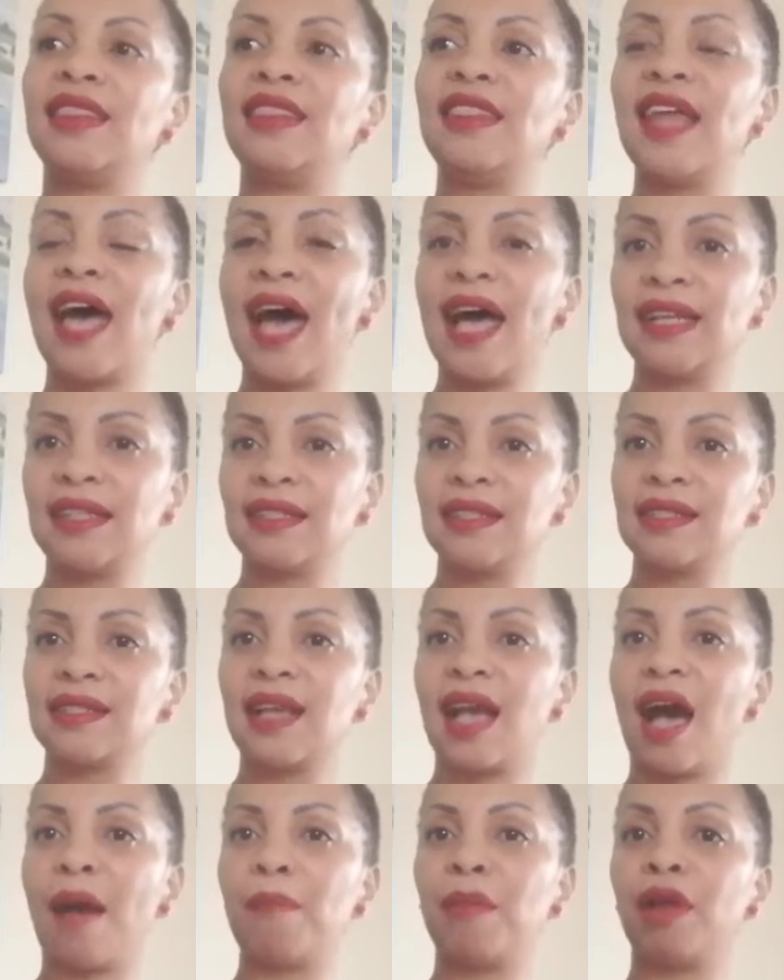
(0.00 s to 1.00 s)
that is
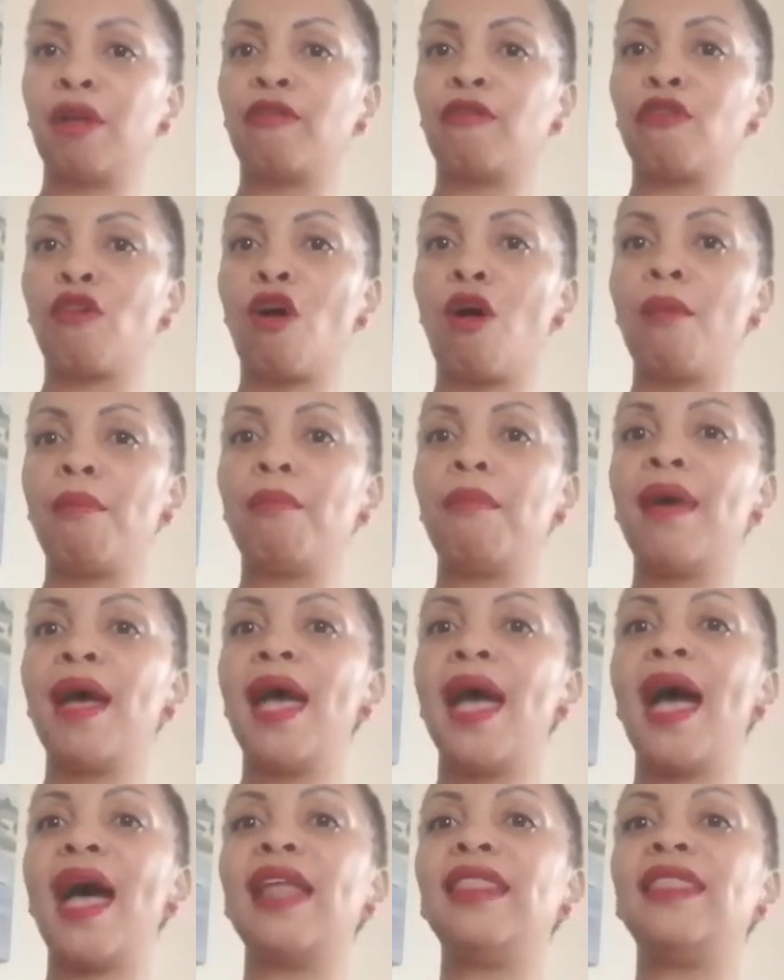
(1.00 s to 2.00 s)
coming from,
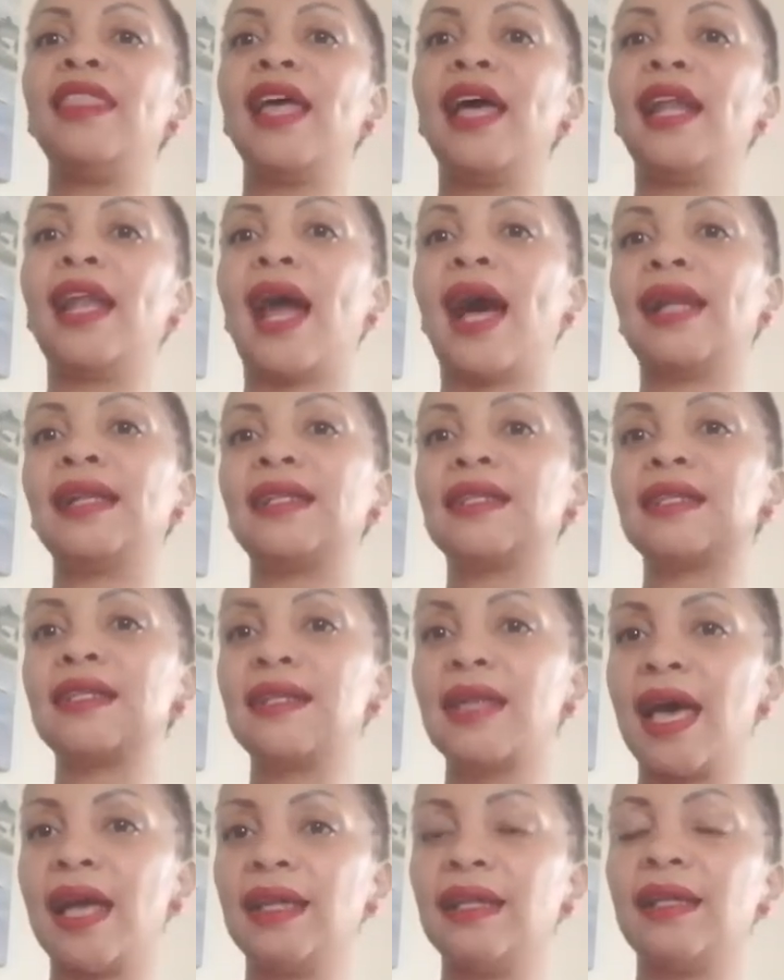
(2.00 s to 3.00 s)
and then
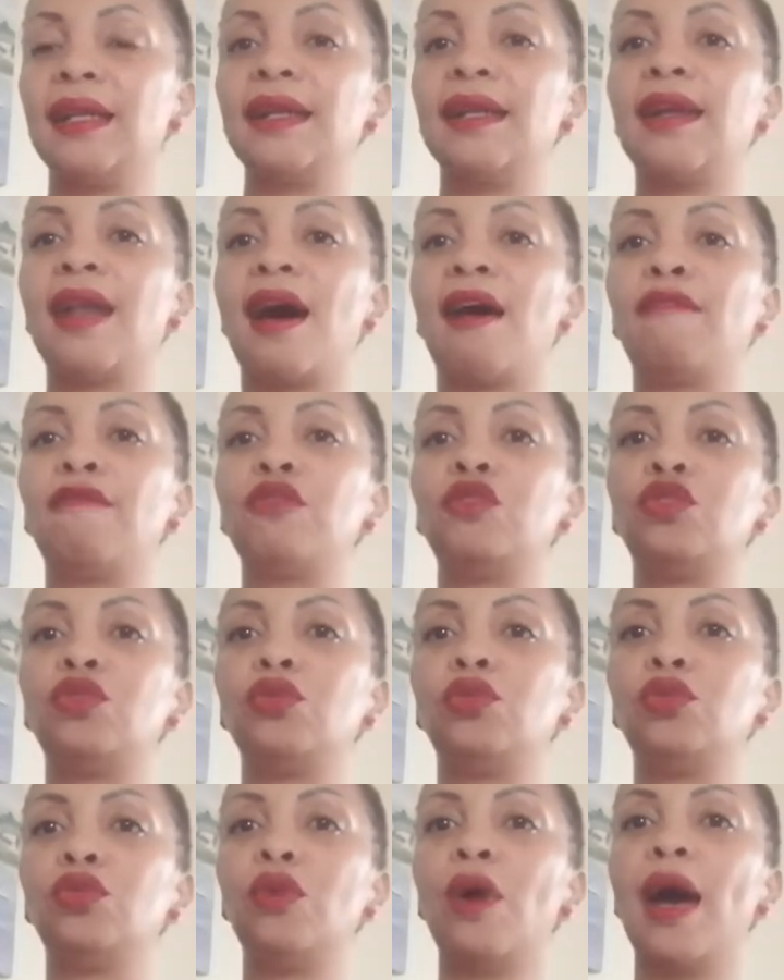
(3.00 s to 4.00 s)
understand it enough
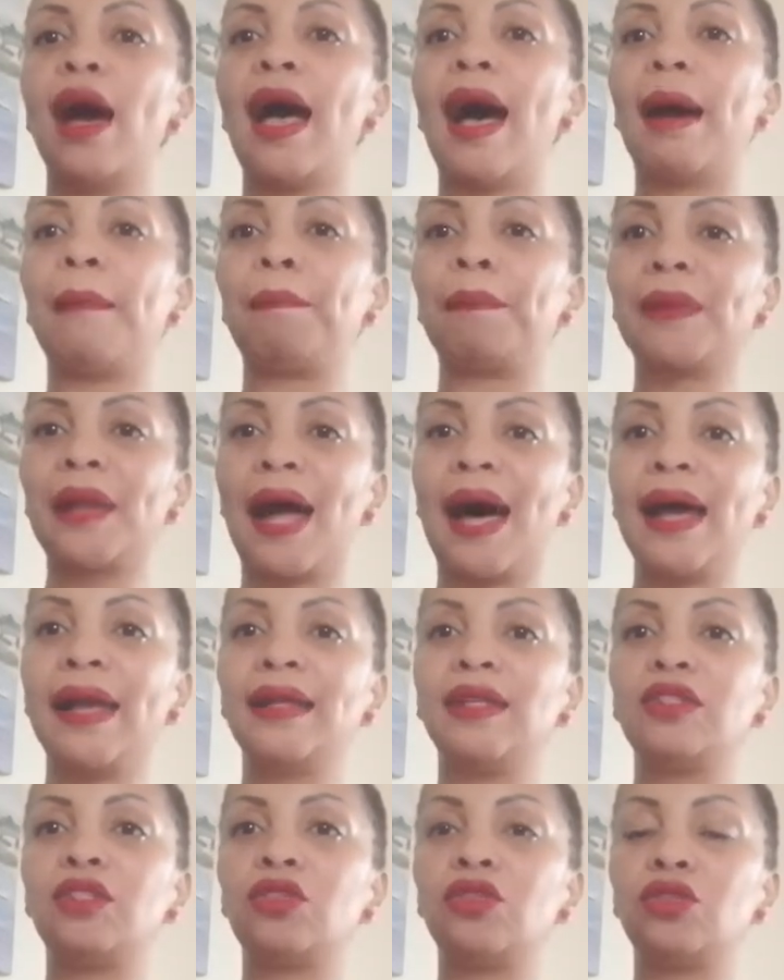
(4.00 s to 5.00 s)
to apply
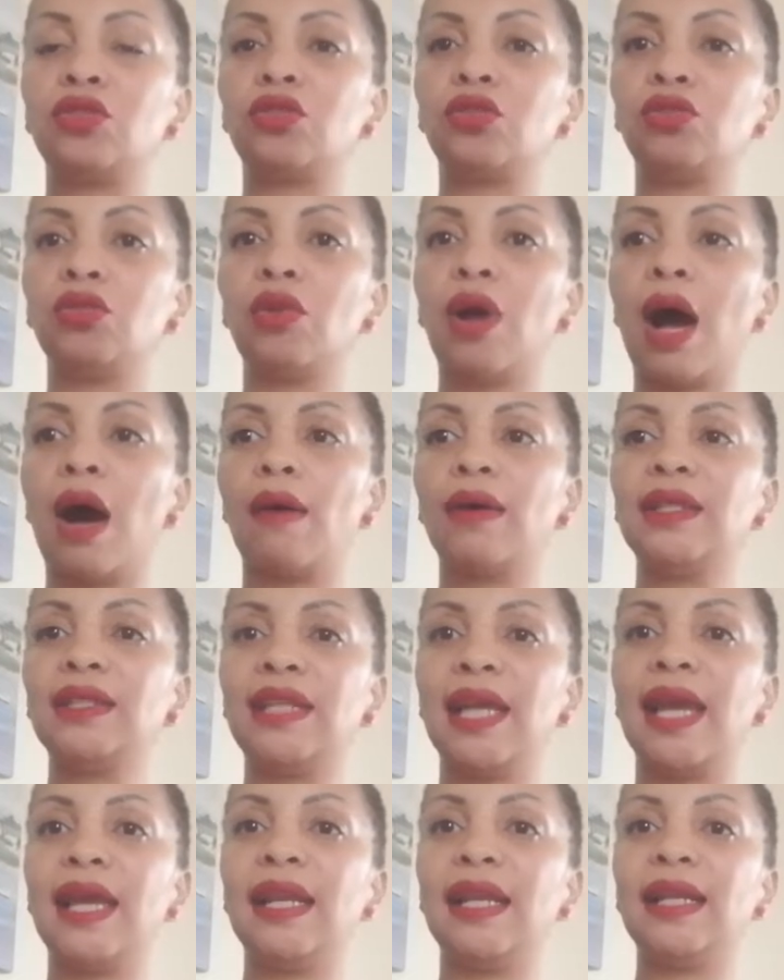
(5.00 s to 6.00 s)
it to our
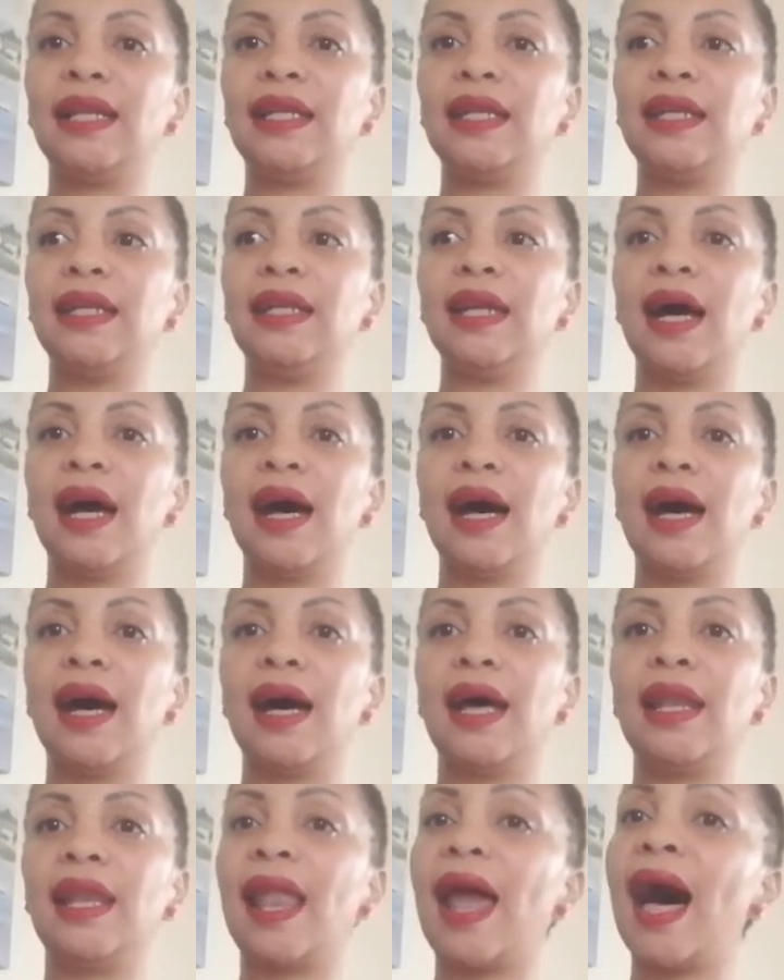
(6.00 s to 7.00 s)
daily
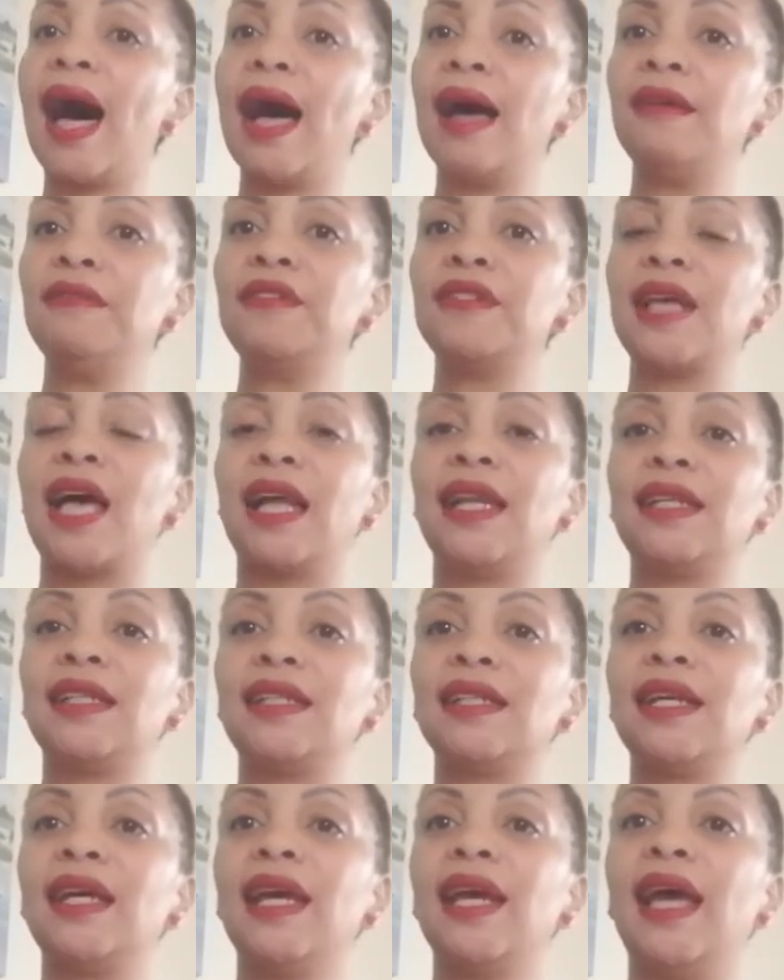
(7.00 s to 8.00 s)
lives,
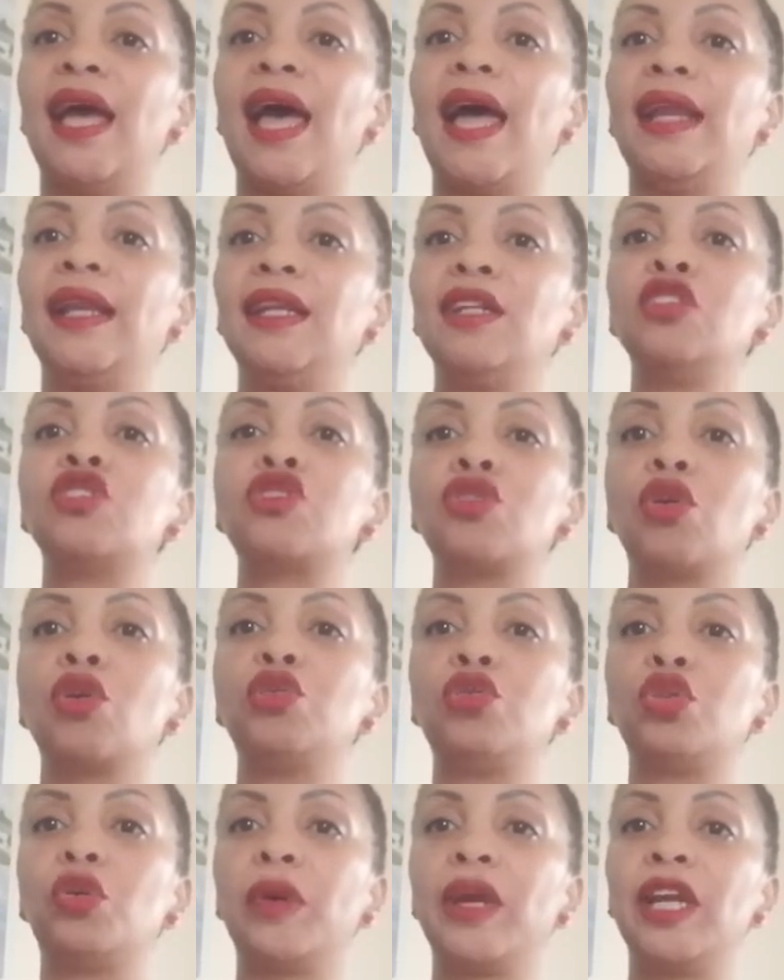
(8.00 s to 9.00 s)
and in so
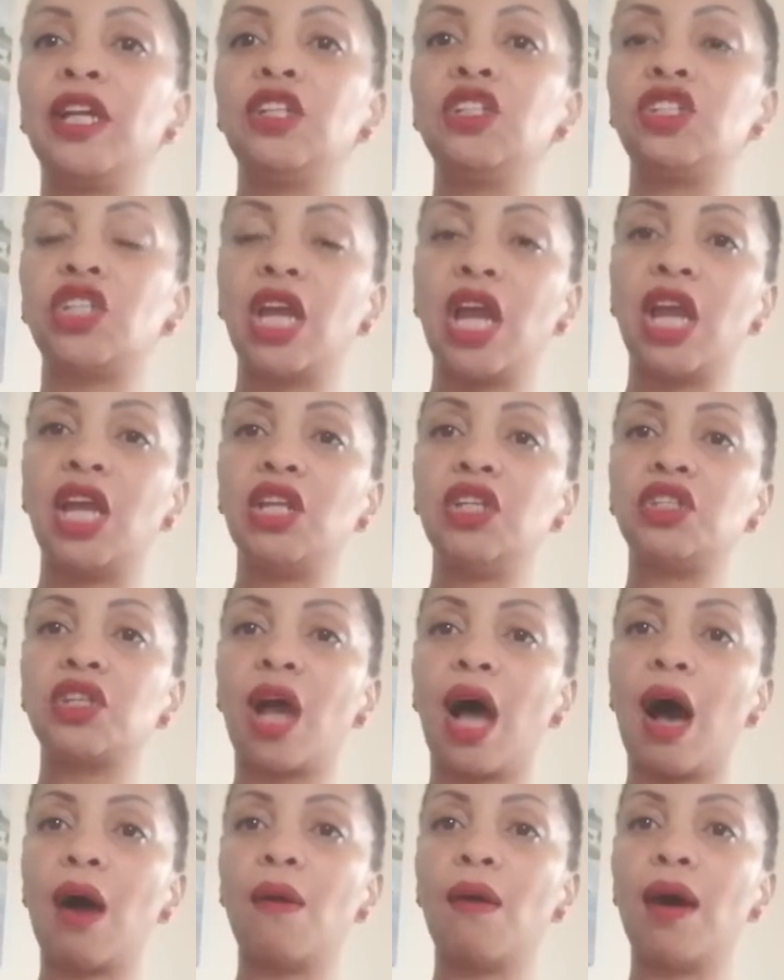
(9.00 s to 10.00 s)
doing change
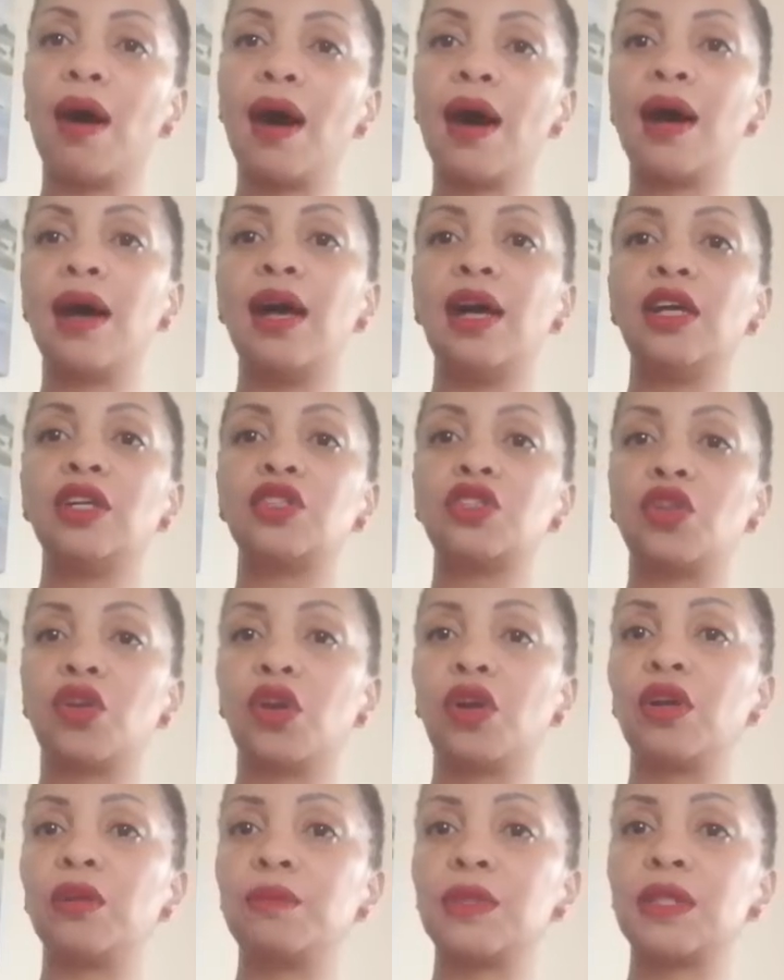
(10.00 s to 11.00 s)
our
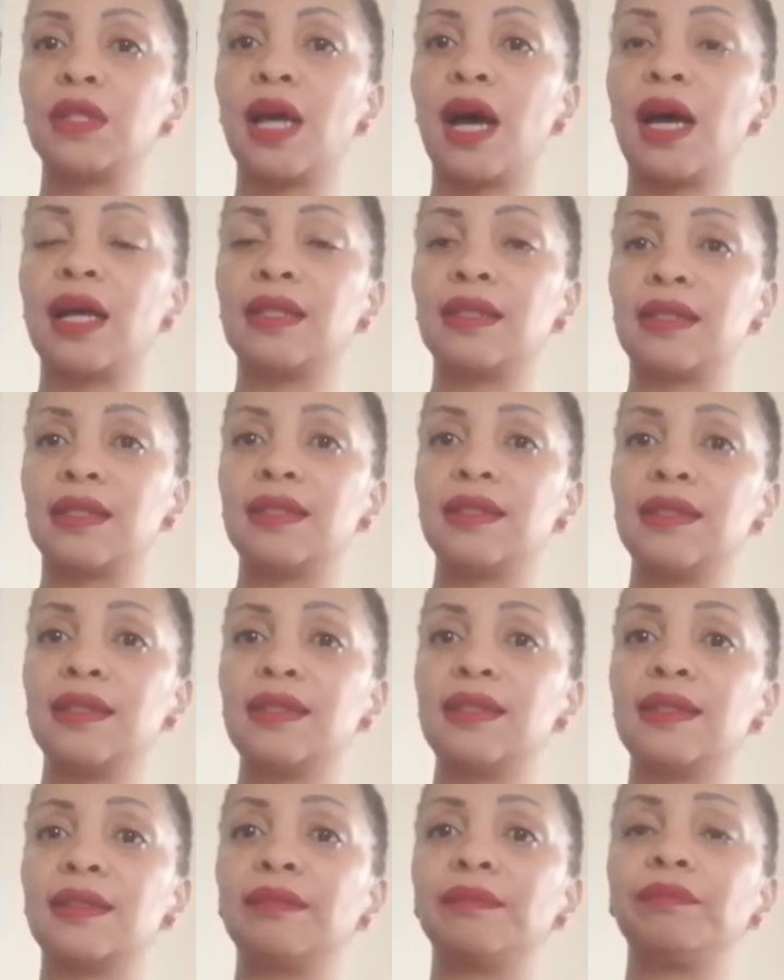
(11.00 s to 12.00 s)

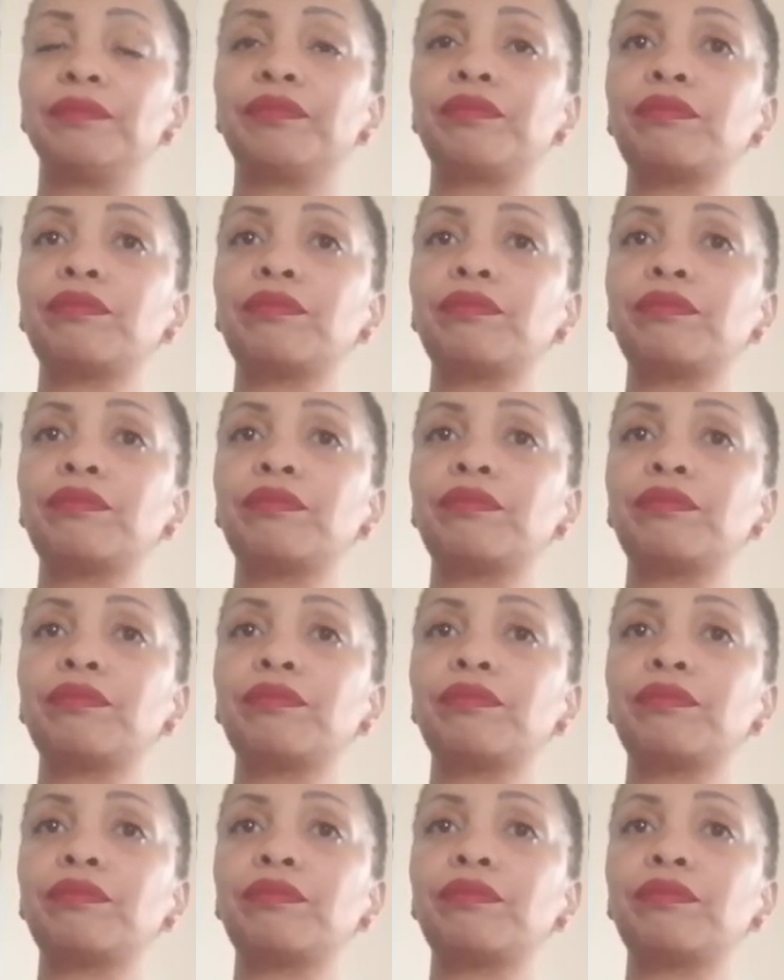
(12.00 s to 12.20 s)
circumstances.